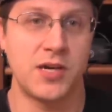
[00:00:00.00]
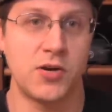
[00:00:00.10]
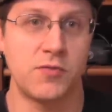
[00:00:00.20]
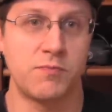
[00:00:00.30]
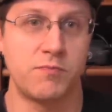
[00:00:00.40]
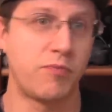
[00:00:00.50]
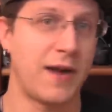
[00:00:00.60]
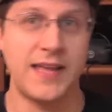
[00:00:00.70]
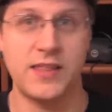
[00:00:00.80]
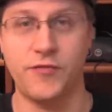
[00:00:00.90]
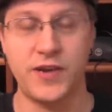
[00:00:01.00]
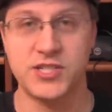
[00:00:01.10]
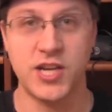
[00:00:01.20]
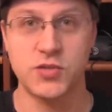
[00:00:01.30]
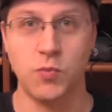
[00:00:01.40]
their brand, their
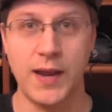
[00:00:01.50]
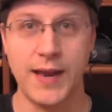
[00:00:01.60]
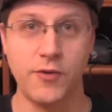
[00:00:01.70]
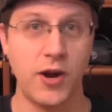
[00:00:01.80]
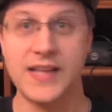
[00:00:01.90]
franchise, whatever,